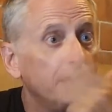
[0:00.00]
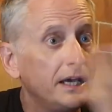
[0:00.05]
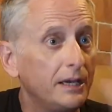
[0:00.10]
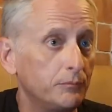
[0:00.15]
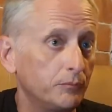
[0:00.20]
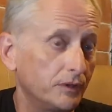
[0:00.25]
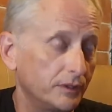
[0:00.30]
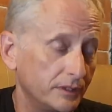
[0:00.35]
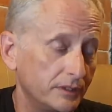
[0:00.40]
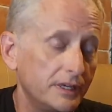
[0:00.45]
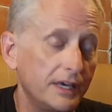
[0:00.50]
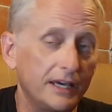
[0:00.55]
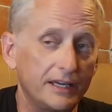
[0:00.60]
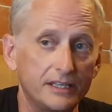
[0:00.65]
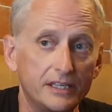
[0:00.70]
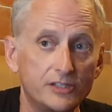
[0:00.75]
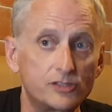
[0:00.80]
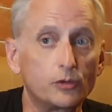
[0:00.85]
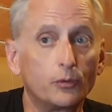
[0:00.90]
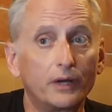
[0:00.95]
And yeah,
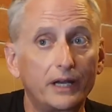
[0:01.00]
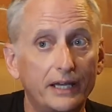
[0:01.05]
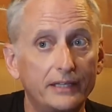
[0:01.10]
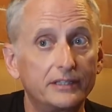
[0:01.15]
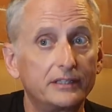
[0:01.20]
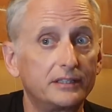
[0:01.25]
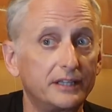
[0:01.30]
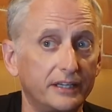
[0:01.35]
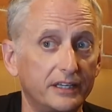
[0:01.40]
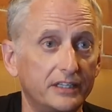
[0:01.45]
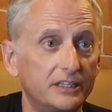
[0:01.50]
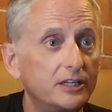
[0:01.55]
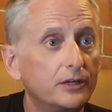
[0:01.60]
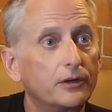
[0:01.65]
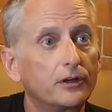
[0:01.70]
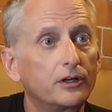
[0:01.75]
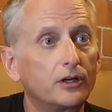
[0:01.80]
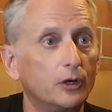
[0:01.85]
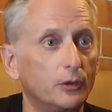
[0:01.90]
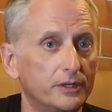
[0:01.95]
and so what I did like a
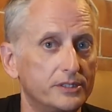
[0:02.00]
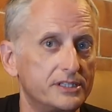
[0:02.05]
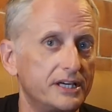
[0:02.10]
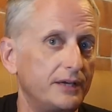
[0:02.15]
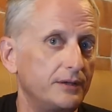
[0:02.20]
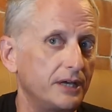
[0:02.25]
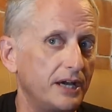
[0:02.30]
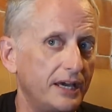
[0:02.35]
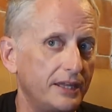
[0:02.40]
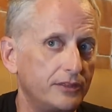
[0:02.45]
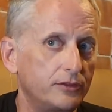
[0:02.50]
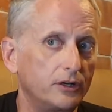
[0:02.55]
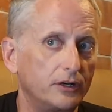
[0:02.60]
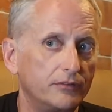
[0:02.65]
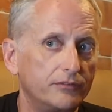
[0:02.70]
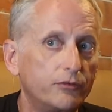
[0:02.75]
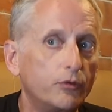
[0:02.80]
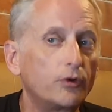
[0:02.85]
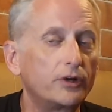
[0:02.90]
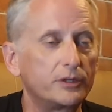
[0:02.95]
year ago is I, I thought
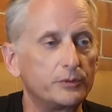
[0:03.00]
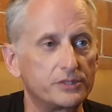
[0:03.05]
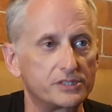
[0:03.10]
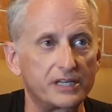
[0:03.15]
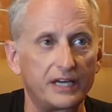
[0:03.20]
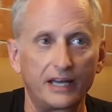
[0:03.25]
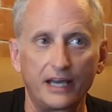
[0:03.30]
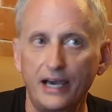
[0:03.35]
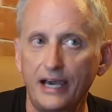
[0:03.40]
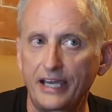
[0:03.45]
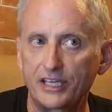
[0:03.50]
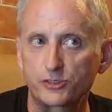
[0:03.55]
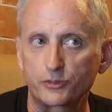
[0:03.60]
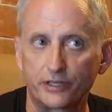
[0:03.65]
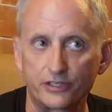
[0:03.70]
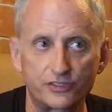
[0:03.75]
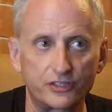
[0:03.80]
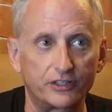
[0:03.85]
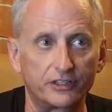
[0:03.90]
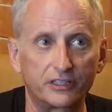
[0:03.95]
40 was kind of high, so
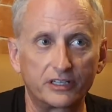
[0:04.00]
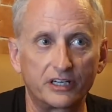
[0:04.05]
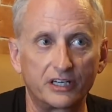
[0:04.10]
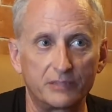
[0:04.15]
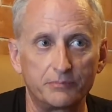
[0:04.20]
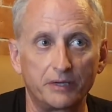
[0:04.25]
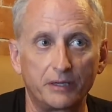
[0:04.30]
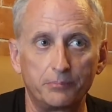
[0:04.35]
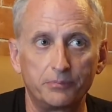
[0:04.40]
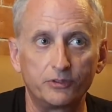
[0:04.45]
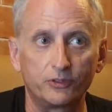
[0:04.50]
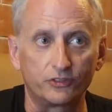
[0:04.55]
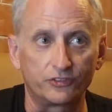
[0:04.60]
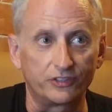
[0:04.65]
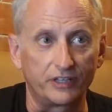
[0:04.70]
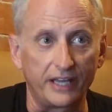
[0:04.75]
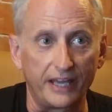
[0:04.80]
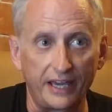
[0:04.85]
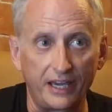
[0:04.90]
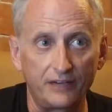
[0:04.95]
I started cutting my pills
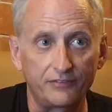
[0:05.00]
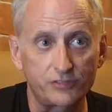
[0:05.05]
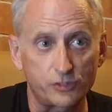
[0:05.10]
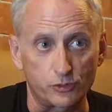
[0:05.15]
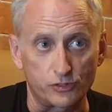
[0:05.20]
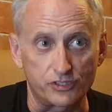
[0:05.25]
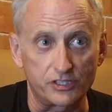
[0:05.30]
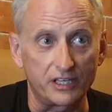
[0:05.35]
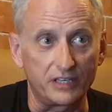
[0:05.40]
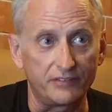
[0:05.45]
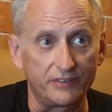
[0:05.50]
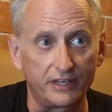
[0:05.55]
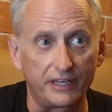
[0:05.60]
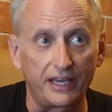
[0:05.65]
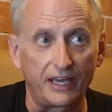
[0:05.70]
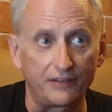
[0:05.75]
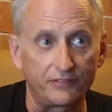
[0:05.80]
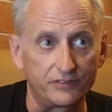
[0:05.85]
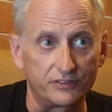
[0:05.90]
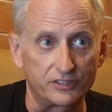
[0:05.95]
in half, so saving
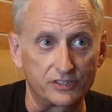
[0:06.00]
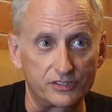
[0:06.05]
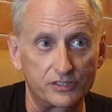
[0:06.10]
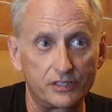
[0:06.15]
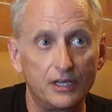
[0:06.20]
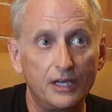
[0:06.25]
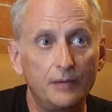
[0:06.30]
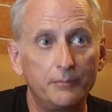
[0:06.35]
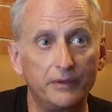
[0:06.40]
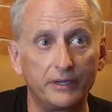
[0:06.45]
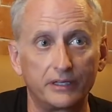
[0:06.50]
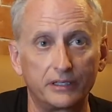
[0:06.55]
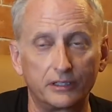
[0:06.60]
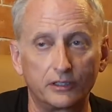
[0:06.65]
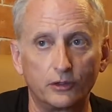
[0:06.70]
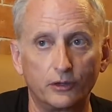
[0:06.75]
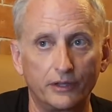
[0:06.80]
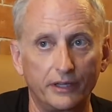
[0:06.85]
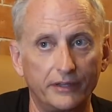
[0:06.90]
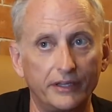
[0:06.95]
half and just yeah. making it
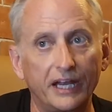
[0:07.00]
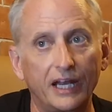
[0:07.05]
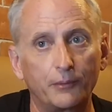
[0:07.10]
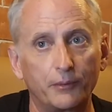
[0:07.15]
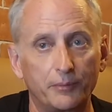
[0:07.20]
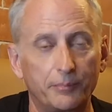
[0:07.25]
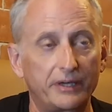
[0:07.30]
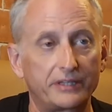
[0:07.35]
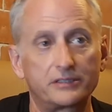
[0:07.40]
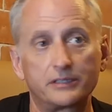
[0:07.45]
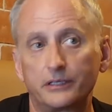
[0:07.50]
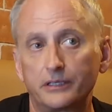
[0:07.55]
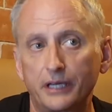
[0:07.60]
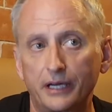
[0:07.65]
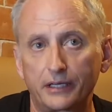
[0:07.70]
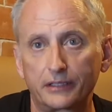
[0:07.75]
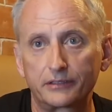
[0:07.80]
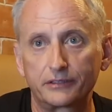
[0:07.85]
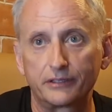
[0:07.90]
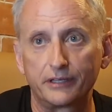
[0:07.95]
go. And then I went back to the
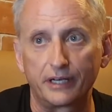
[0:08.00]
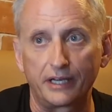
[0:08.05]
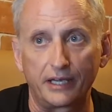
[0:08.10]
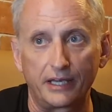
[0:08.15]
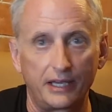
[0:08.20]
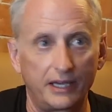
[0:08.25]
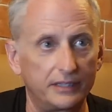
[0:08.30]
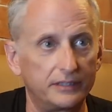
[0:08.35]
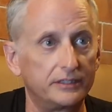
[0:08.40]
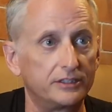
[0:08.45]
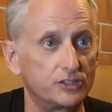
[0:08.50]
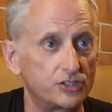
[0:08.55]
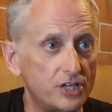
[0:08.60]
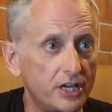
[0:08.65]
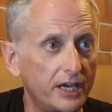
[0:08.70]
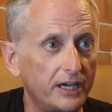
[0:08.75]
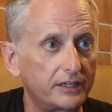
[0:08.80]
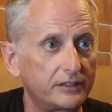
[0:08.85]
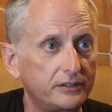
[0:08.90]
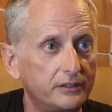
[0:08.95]
doctor and I had it
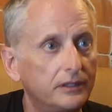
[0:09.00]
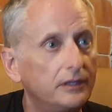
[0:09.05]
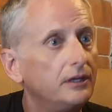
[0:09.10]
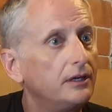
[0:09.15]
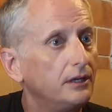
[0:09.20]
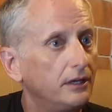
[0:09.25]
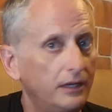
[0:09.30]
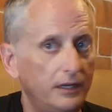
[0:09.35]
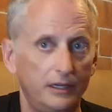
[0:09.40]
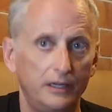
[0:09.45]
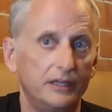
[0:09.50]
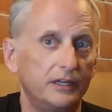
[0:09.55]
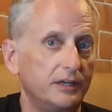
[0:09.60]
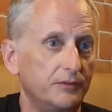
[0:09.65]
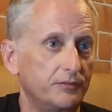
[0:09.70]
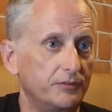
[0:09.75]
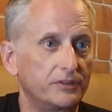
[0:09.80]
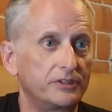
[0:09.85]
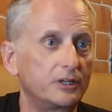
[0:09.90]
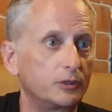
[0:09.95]
checked, and
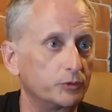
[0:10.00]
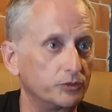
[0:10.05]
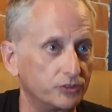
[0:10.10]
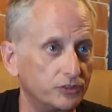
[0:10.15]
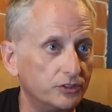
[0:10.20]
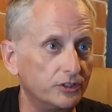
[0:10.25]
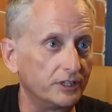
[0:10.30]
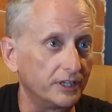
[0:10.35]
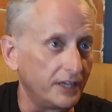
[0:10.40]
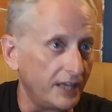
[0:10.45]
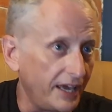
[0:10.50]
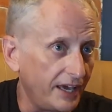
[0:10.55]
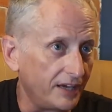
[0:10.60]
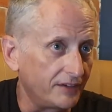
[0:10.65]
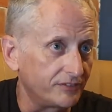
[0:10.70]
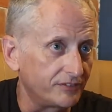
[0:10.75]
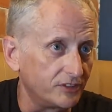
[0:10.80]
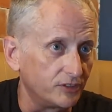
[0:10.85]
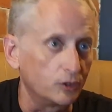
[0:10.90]
everything was good at half the